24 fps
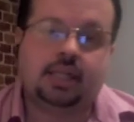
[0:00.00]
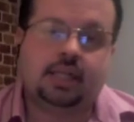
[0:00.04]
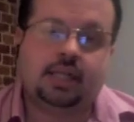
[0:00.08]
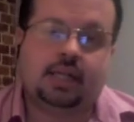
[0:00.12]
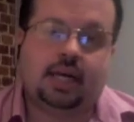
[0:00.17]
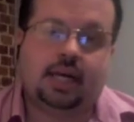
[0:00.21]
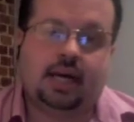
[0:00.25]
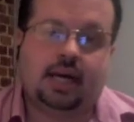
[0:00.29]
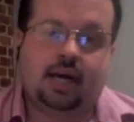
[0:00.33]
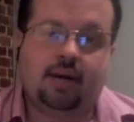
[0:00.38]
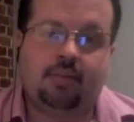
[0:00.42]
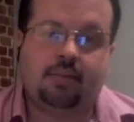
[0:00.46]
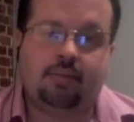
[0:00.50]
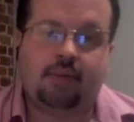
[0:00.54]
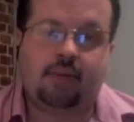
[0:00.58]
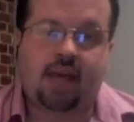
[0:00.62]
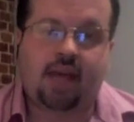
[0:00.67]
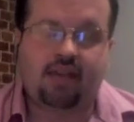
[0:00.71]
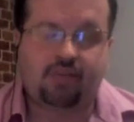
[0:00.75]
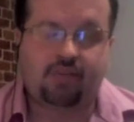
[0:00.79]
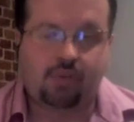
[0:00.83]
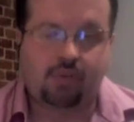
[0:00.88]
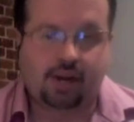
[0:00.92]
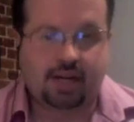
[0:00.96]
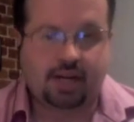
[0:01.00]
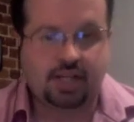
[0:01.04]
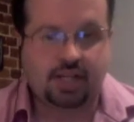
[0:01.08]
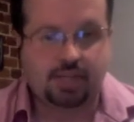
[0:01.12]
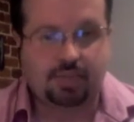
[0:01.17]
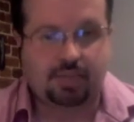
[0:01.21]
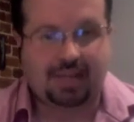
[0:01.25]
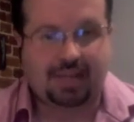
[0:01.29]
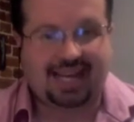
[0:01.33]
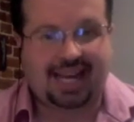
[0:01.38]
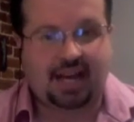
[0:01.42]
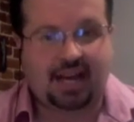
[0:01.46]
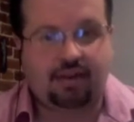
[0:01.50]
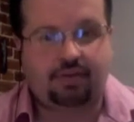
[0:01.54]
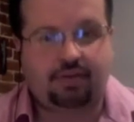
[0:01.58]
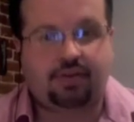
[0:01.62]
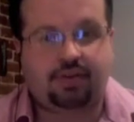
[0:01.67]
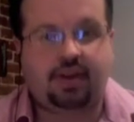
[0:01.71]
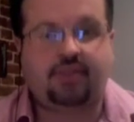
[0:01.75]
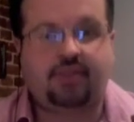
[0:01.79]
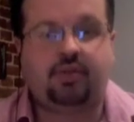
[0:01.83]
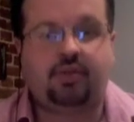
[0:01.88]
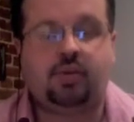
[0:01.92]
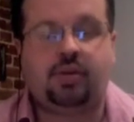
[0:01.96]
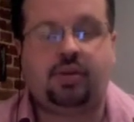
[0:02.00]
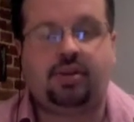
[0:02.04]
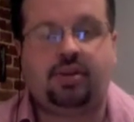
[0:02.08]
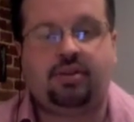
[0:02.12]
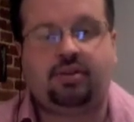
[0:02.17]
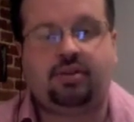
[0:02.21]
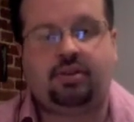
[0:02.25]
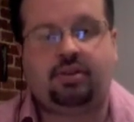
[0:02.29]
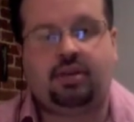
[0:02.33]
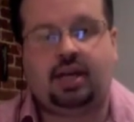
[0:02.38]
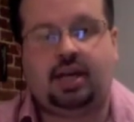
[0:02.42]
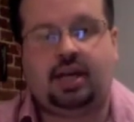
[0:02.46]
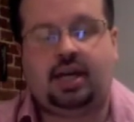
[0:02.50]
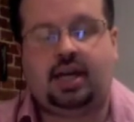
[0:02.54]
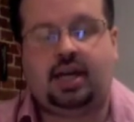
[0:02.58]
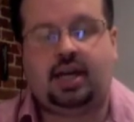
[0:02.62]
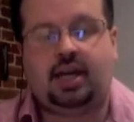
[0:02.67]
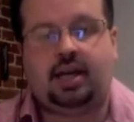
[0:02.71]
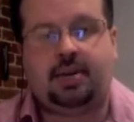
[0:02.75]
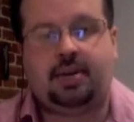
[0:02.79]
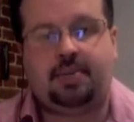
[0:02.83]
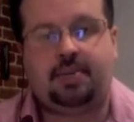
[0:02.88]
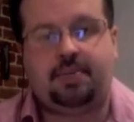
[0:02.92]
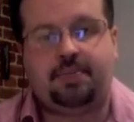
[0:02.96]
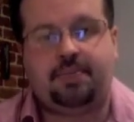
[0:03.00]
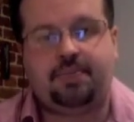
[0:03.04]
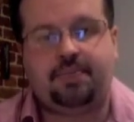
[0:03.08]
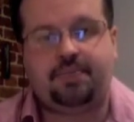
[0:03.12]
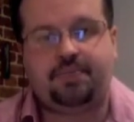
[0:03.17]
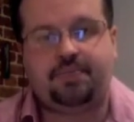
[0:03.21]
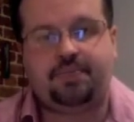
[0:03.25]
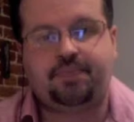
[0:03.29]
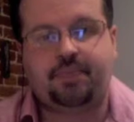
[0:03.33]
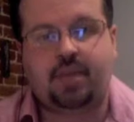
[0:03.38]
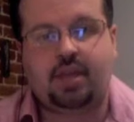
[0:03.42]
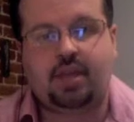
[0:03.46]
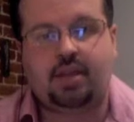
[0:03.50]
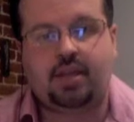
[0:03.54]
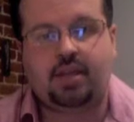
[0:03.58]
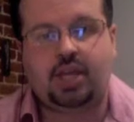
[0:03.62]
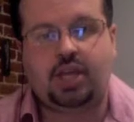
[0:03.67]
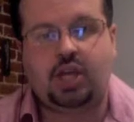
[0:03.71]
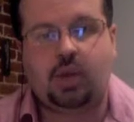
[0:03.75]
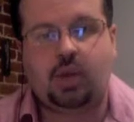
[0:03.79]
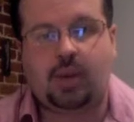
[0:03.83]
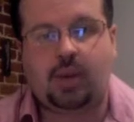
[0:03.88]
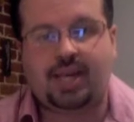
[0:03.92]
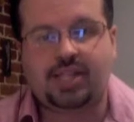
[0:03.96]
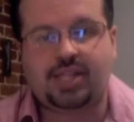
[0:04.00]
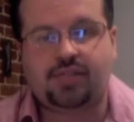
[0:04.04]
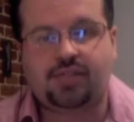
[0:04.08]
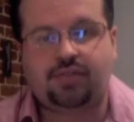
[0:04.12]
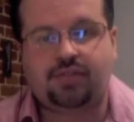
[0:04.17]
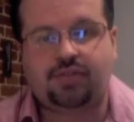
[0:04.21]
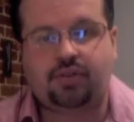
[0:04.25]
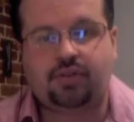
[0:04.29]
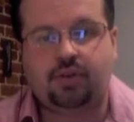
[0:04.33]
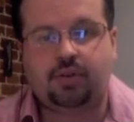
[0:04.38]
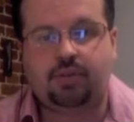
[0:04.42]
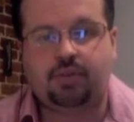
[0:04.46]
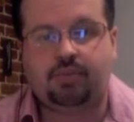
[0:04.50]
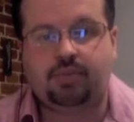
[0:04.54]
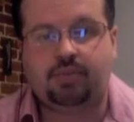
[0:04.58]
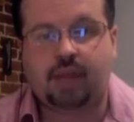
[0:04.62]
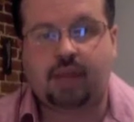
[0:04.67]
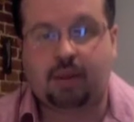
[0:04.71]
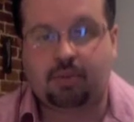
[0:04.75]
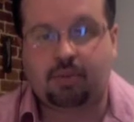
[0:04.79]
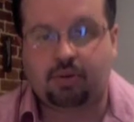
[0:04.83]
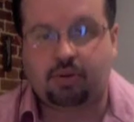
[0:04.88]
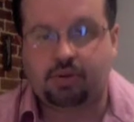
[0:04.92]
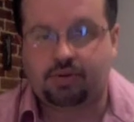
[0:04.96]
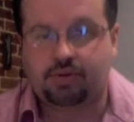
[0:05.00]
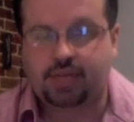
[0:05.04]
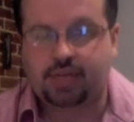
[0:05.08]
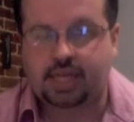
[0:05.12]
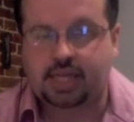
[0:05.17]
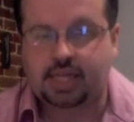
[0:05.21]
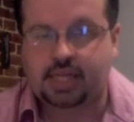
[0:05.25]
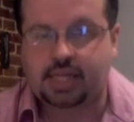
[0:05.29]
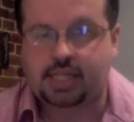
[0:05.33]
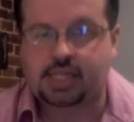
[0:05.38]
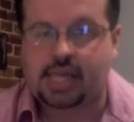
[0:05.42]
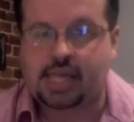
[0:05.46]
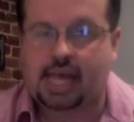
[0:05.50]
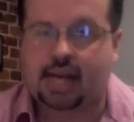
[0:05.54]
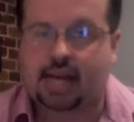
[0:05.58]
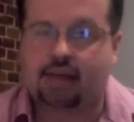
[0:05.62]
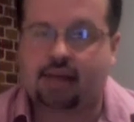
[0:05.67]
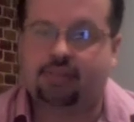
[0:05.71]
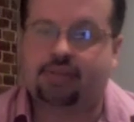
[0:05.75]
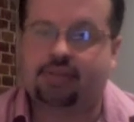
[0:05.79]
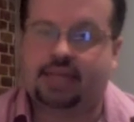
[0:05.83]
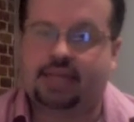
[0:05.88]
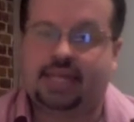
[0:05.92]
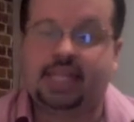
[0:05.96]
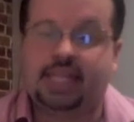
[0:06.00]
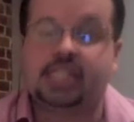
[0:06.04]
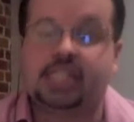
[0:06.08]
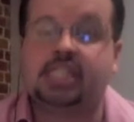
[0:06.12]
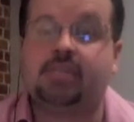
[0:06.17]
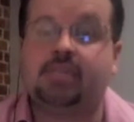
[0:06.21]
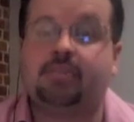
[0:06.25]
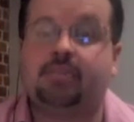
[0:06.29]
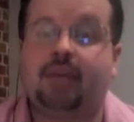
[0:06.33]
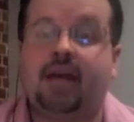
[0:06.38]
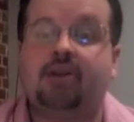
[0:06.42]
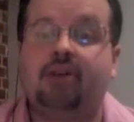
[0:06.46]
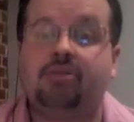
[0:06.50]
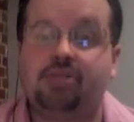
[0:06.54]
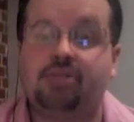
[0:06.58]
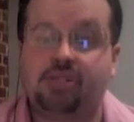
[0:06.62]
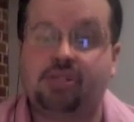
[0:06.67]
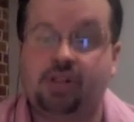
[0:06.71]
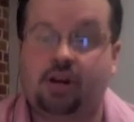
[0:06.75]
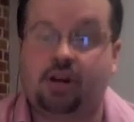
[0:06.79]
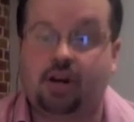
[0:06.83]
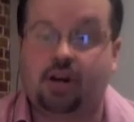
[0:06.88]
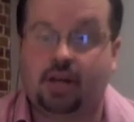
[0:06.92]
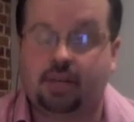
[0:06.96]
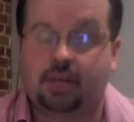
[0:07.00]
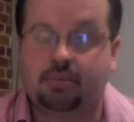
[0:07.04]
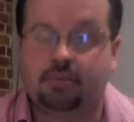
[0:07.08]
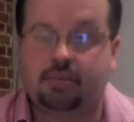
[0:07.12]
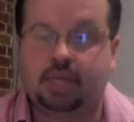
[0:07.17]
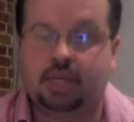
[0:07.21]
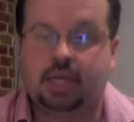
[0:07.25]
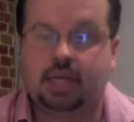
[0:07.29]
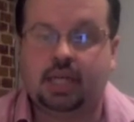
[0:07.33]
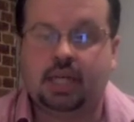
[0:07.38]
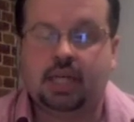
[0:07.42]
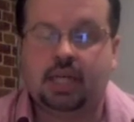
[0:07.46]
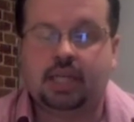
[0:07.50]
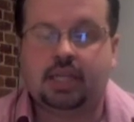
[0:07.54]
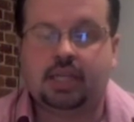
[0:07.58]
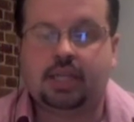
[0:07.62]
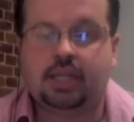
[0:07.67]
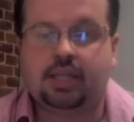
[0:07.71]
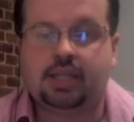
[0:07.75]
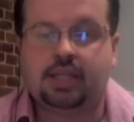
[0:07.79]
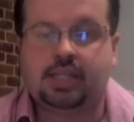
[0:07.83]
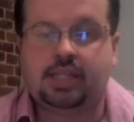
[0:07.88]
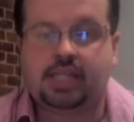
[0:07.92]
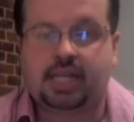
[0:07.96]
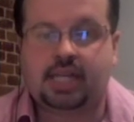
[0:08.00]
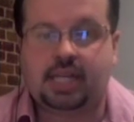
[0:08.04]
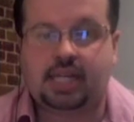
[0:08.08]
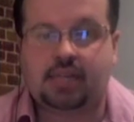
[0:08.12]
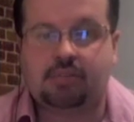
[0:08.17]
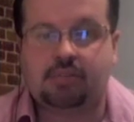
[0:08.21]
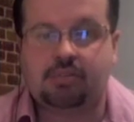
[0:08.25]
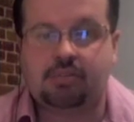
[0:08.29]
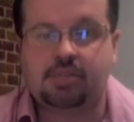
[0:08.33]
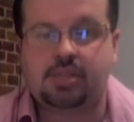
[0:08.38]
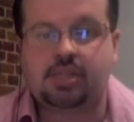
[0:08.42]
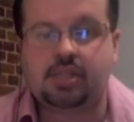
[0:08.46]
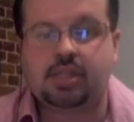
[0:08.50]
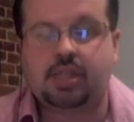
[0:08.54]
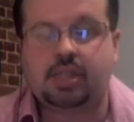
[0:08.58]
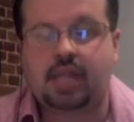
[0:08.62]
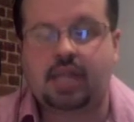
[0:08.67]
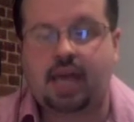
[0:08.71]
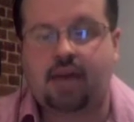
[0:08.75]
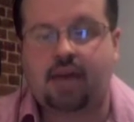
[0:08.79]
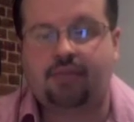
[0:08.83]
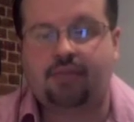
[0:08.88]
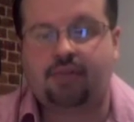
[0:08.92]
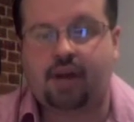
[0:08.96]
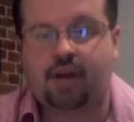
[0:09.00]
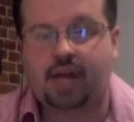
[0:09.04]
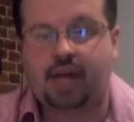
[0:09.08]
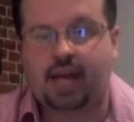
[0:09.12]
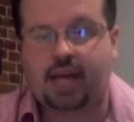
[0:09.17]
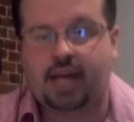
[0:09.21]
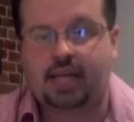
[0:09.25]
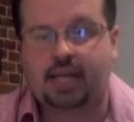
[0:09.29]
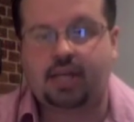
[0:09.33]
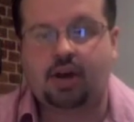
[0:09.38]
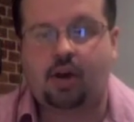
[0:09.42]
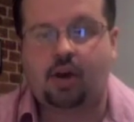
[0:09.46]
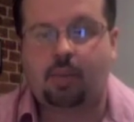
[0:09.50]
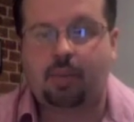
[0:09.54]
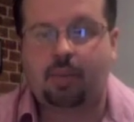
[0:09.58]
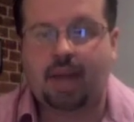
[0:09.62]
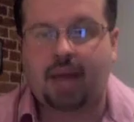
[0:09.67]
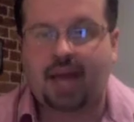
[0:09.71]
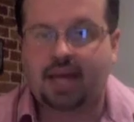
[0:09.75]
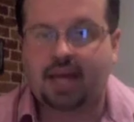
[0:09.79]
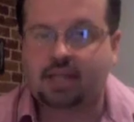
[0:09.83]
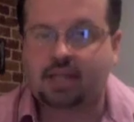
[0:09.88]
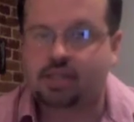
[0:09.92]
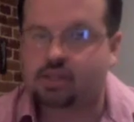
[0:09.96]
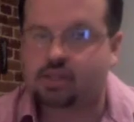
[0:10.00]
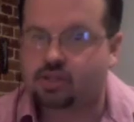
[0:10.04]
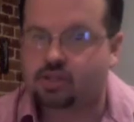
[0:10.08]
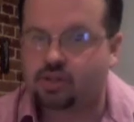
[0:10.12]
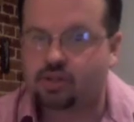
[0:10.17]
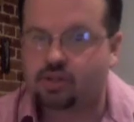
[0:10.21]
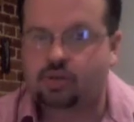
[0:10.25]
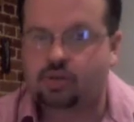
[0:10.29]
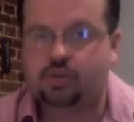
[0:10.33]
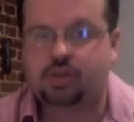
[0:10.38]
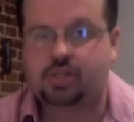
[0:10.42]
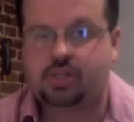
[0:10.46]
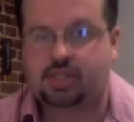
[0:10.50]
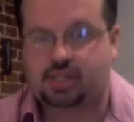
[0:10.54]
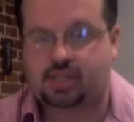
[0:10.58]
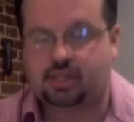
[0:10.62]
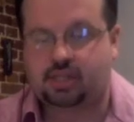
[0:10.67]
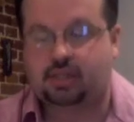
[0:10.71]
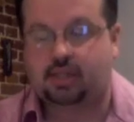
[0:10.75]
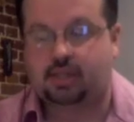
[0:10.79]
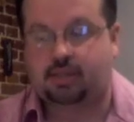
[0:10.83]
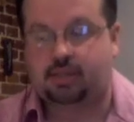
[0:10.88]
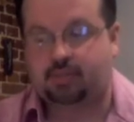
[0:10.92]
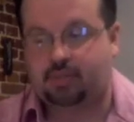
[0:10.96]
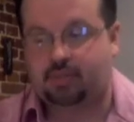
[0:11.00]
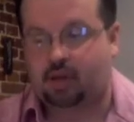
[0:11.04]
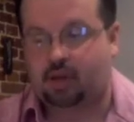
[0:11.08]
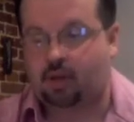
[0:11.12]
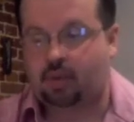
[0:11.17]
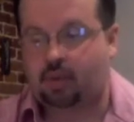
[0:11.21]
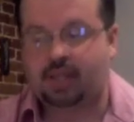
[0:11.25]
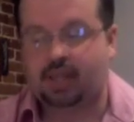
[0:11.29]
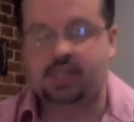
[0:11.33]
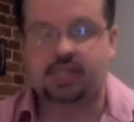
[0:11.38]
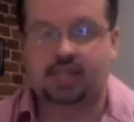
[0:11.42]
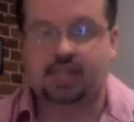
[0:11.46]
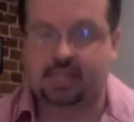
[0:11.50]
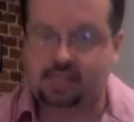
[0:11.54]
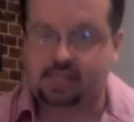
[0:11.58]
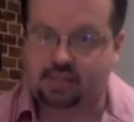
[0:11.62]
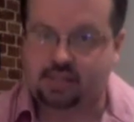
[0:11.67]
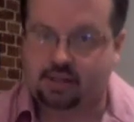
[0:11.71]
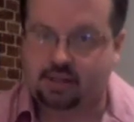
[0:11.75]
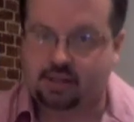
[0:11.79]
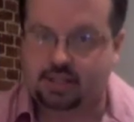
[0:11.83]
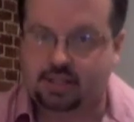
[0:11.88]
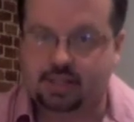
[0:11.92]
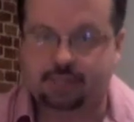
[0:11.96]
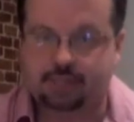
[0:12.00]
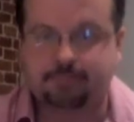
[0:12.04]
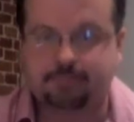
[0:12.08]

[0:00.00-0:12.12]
F1 has been out of favour with the US for a number of years, and I think it's about time that the teams, the FIA, got back stateside